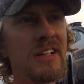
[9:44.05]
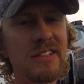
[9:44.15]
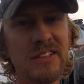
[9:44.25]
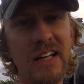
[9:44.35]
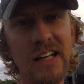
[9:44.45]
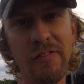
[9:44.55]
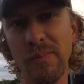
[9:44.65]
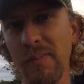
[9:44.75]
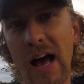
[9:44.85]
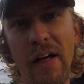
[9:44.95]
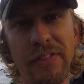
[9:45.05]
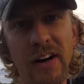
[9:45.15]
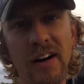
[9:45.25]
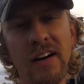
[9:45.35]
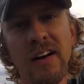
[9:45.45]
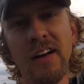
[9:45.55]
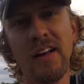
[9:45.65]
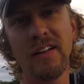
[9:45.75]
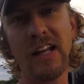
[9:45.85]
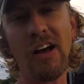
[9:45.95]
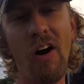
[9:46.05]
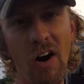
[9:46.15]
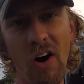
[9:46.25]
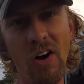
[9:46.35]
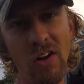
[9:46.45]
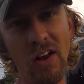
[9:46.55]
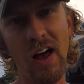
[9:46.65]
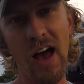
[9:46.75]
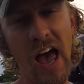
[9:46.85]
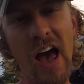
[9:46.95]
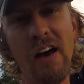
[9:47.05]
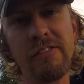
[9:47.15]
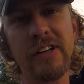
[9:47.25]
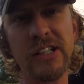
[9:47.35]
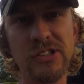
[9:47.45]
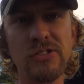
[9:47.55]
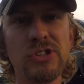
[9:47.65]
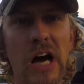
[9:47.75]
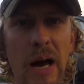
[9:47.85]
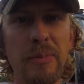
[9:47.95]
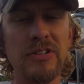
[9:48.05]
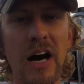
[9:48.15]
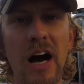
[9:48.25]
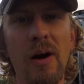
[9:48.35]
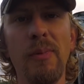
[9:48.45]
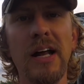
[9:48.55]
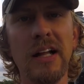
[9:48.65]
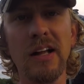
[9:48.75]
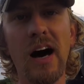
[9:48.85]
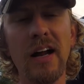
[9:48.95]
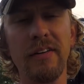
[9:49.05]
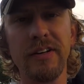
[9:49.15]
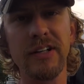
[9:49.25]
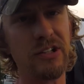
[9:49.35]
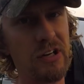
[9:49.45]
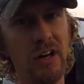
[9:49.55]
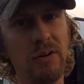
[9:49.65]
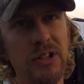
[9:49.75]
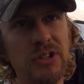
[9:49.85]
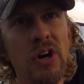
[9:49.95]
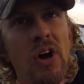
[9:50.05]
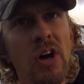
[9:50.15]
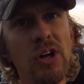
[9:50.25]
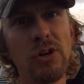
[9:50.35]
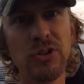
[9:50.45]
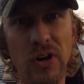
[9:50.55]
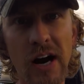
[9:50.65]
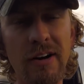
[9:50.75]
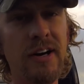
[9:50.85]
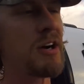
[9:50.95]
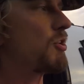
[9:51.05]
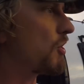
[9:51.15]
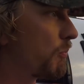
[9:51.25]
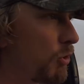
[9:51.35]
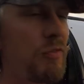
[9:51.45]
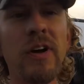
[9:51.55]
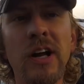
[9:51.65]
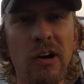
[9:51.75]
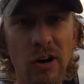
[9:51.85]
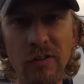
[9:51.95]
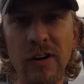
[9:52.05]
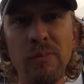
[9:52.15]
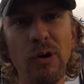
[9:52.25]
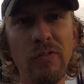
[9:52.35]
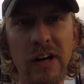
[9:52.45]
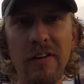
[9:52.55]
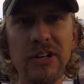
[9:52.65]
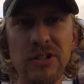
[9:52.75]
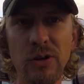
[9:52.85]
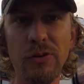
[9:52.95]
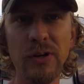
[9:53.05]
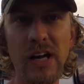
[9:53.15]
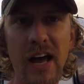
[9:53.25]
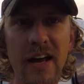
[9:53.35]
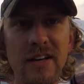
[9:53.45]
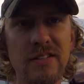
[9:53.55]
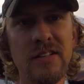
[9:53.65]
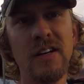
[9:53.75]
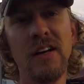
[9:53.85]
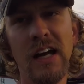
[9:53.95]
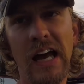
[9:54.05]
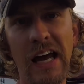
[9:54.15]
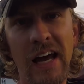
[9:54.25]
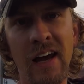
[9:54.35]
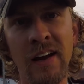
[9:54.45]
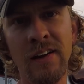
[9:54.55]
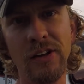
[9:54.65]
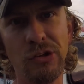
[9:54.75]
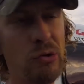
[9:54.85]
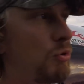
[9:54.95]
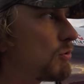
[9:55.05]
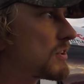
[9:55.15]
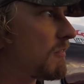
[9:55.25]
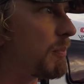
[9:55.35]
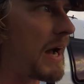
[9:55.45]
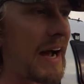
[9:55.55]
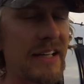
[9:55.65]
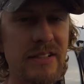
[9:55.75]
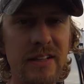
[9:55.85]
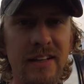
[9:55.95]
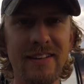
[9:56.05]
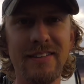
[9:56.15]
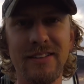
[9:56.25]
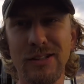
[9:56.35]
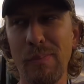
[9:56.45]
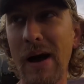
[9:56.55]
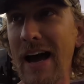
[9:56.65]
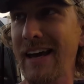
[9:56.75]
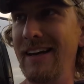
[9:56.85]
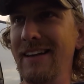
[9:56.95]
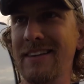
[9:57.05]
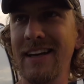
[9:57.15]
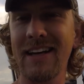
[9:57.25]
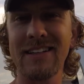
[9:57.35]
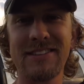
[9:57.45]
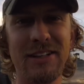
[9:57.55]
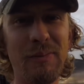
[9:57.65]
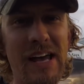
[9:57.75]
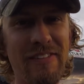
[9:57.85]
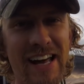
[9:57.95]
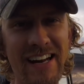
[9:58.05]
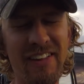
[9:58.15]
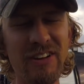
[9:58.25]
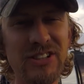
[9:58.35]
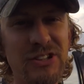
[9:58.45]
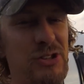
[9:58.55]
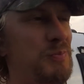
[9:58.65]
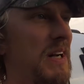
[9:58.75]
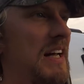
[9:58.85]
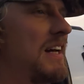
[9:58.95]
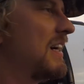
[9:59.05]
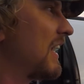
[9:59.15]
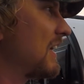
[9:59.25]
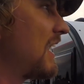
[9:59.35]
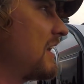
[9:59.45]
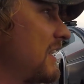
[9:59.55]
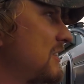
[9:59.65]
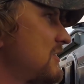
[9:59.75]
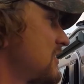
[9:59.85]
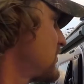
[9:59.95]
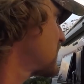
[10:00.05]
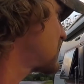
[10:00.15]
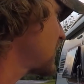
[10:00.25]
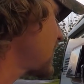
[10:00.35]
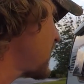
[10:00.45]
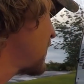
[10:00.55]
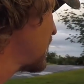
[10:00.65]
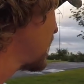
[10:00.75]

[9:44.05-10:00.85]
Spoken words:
just any of them out there. They all have issues time to time, and a lot of it, you know, is user error. You're moving and grooving, moving every 2 to 3 days, and you do stuff by accident, you back into things. You know, we haven't had any of those issues, but a lot of the issues that you see,